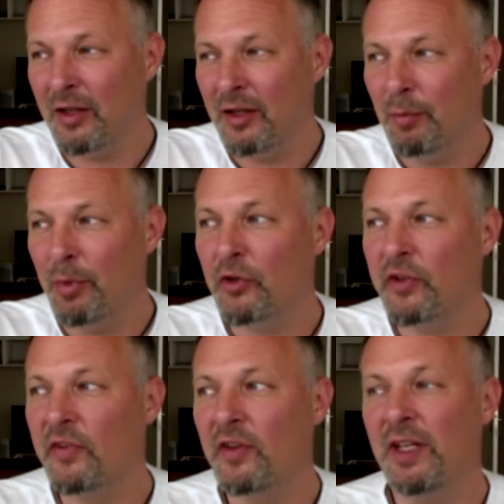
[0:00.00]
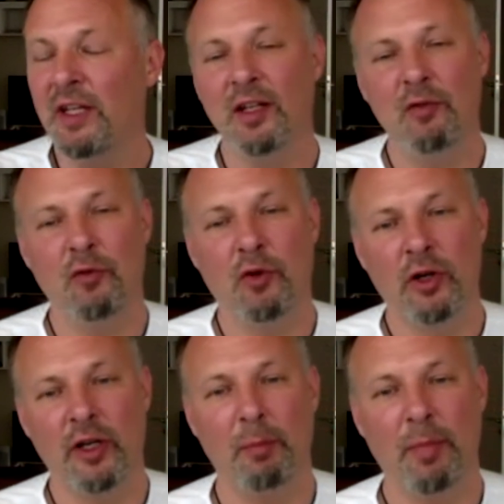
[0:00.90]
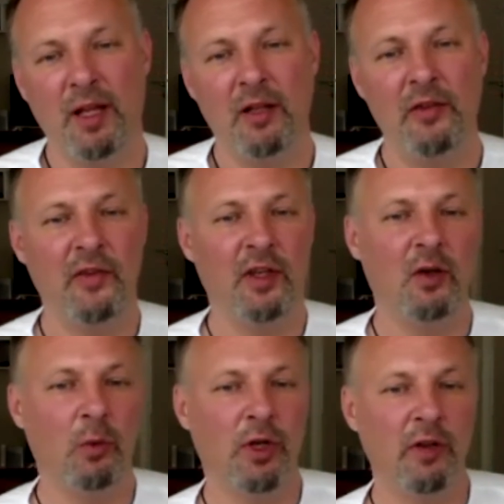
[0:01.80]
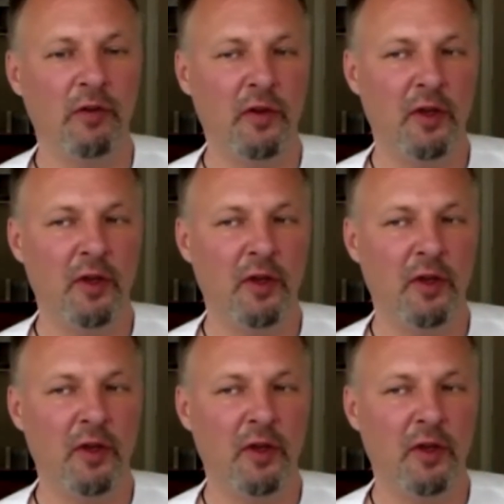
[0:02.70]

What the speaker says: Because it's needed for imbalancing with,